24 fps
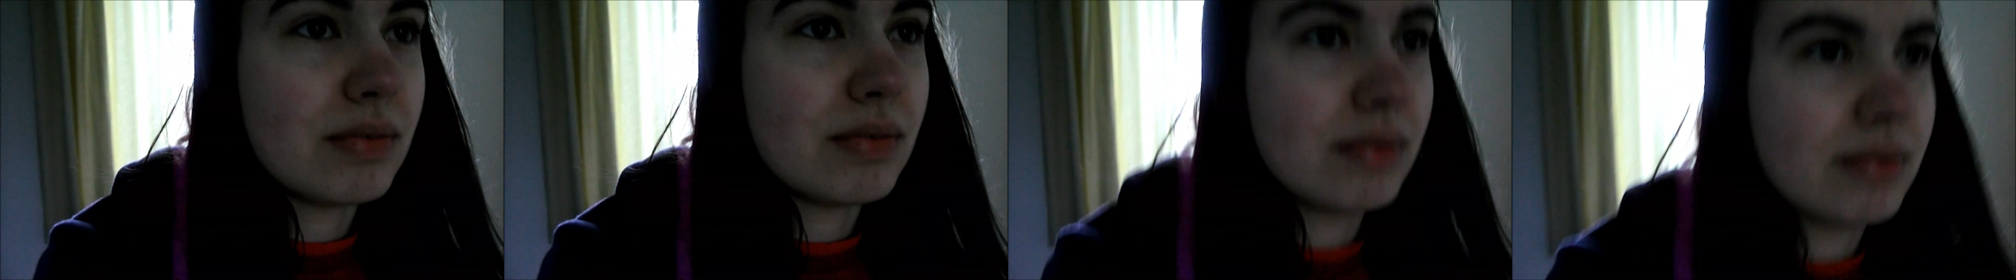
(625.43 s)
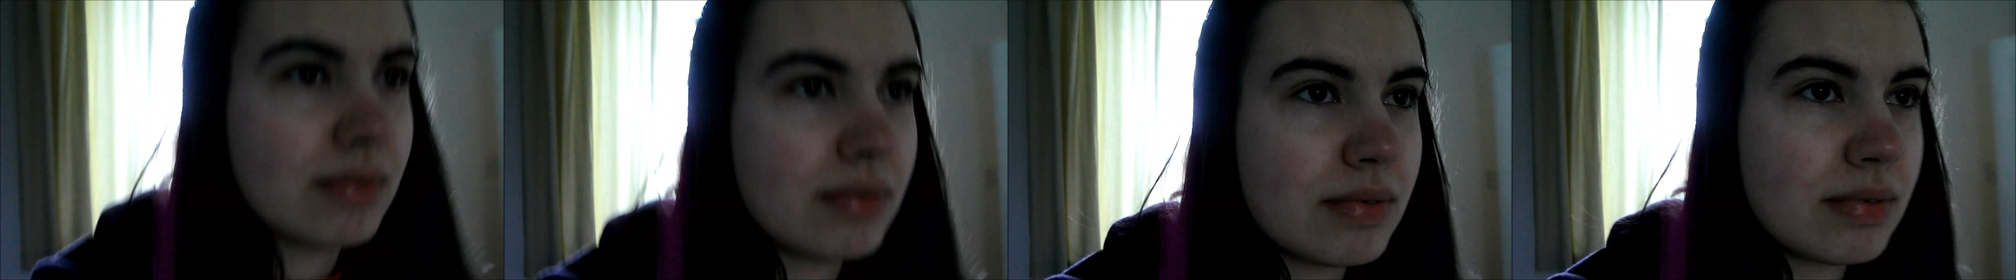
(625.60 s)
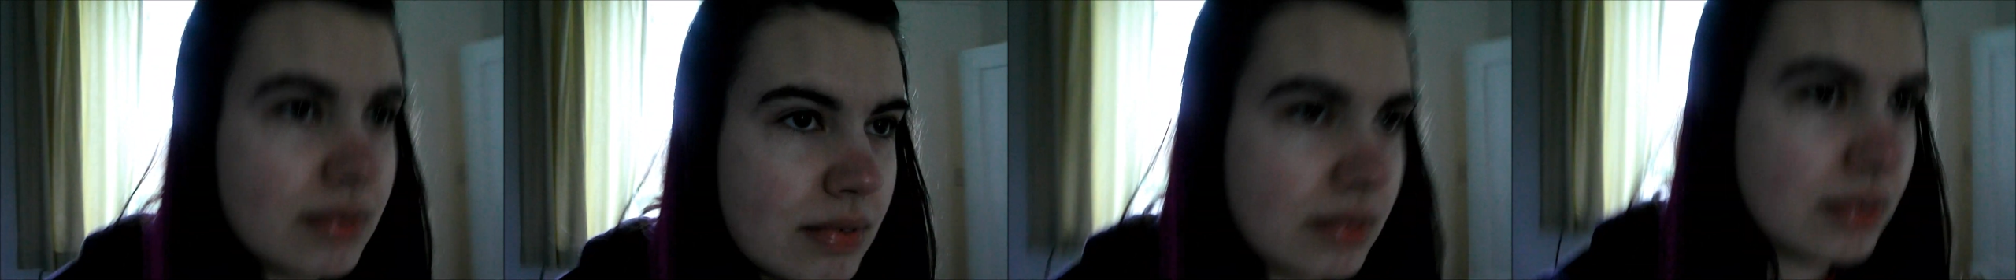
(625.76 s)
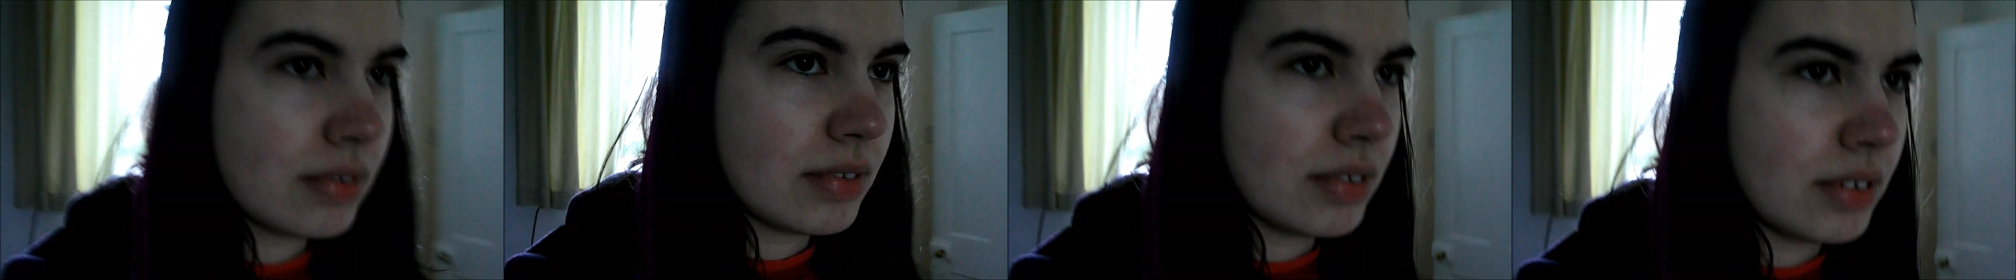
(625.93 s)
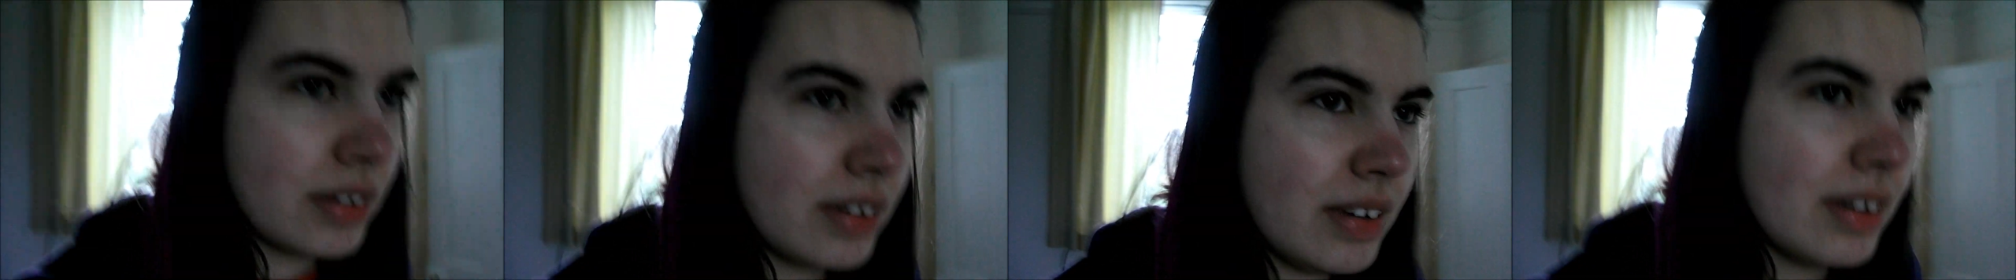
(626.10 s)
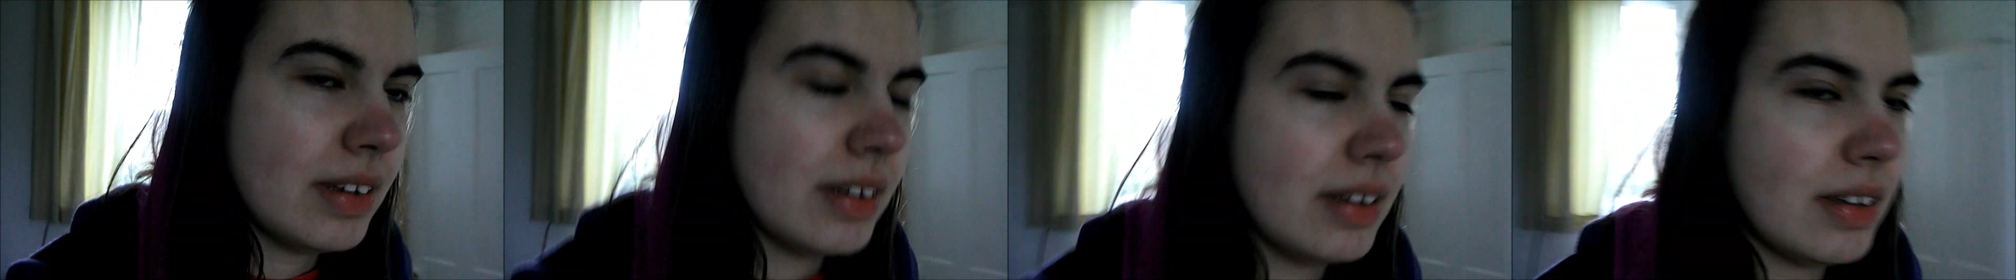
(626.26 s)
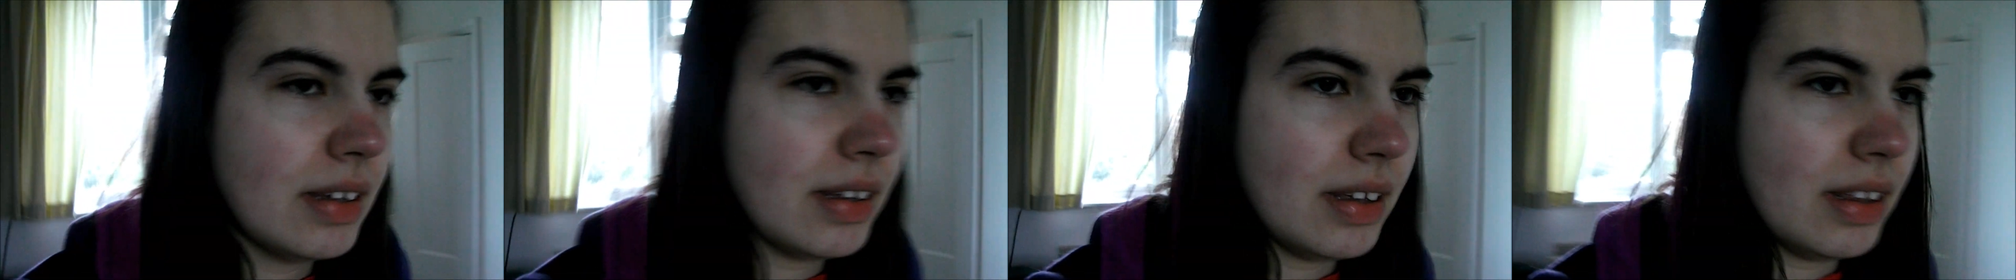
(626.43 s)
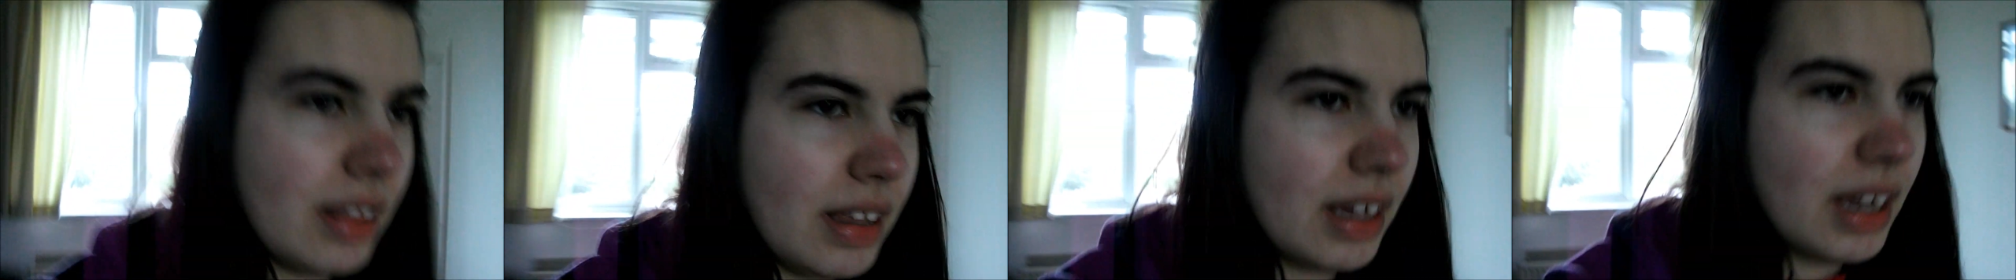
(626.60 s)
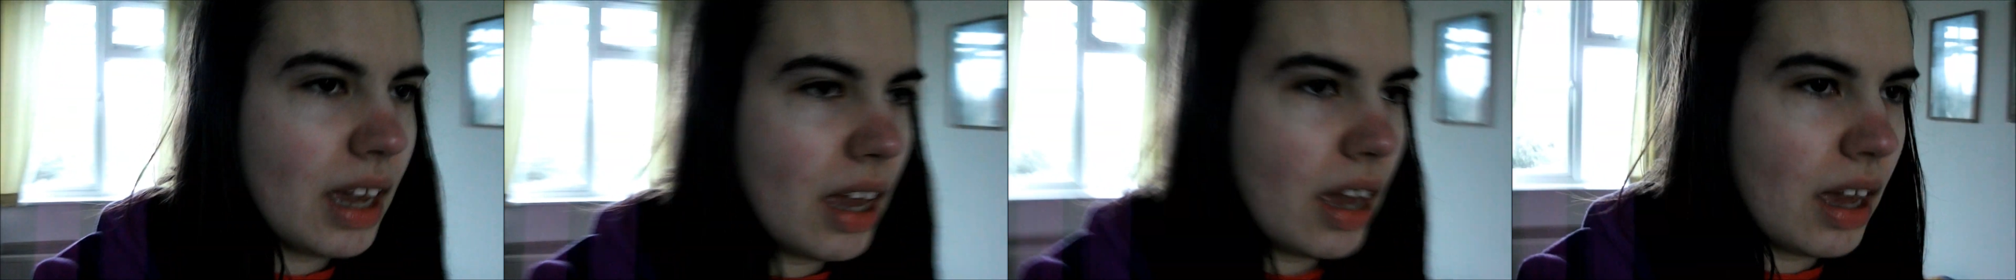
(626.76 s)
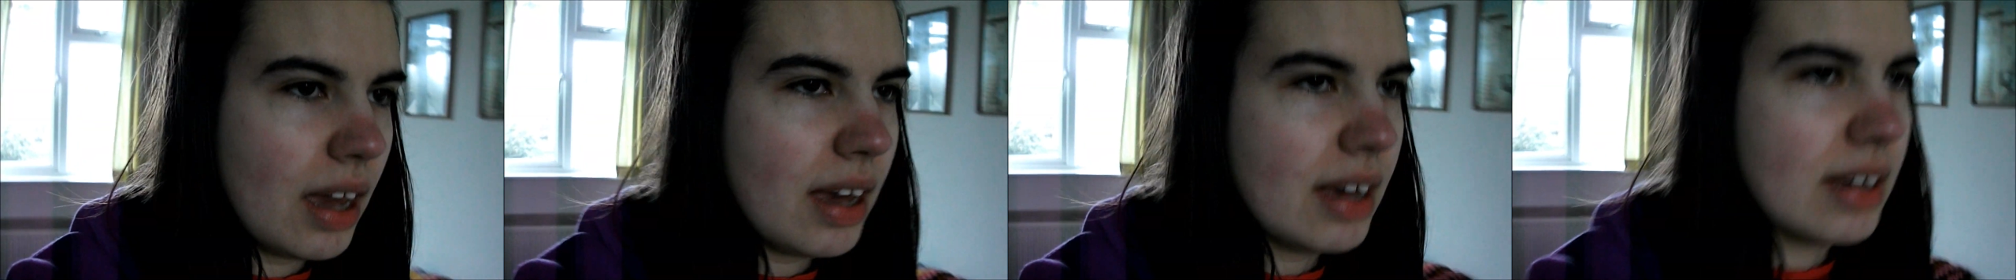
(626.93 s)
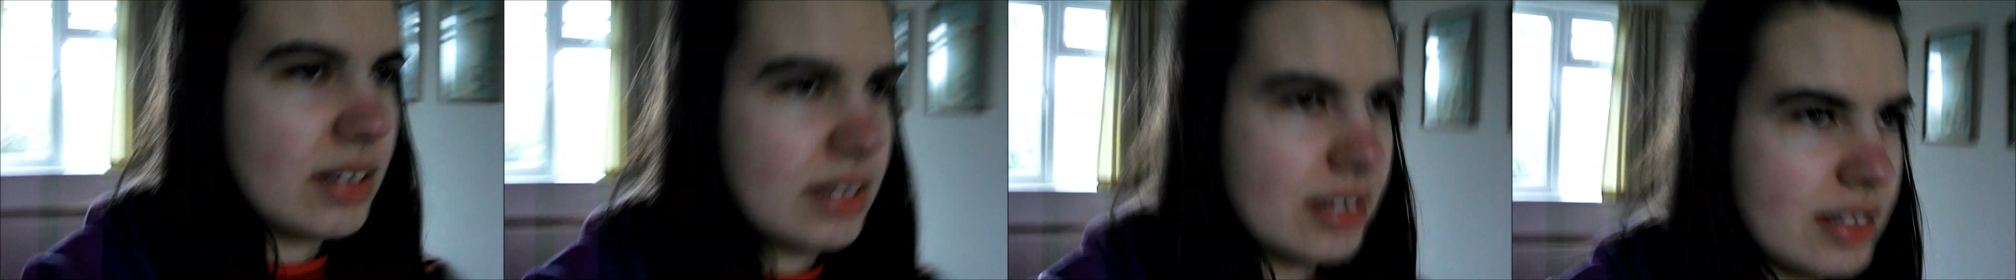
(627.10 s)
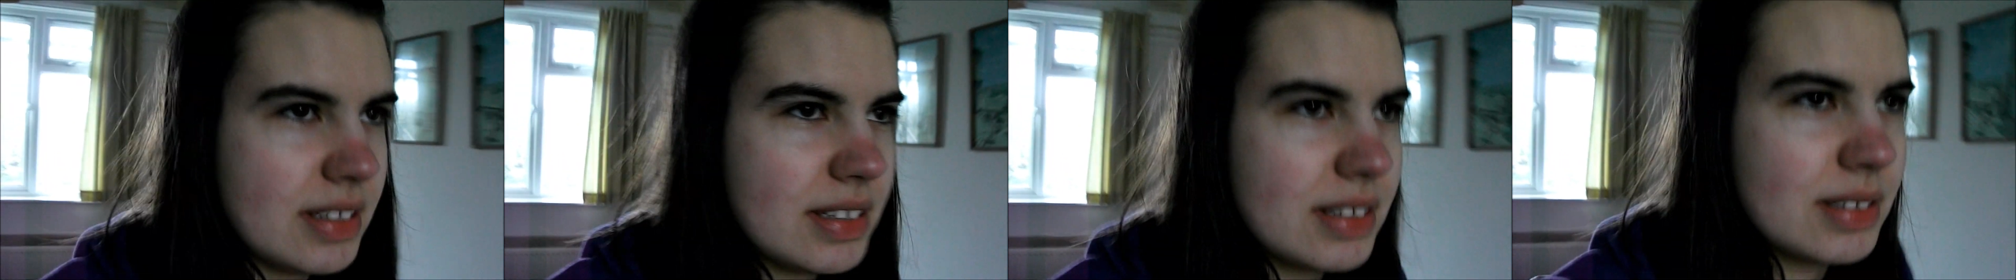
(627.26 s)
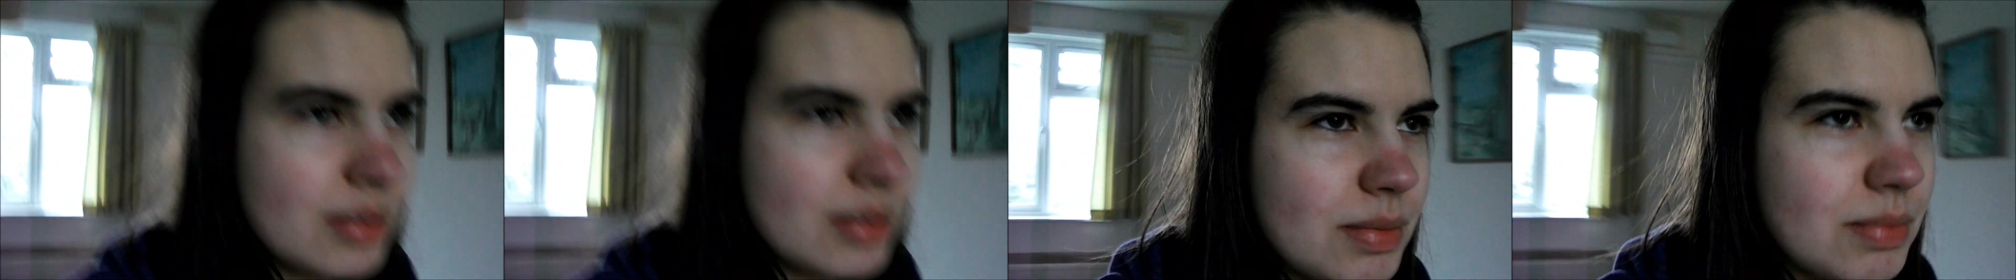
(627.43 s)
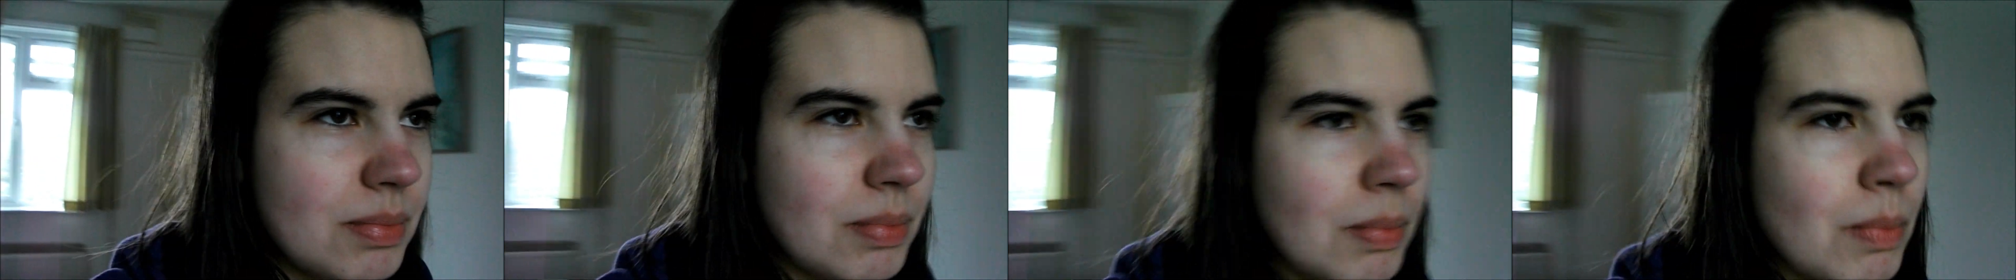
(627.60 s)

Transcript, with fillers: I think it has.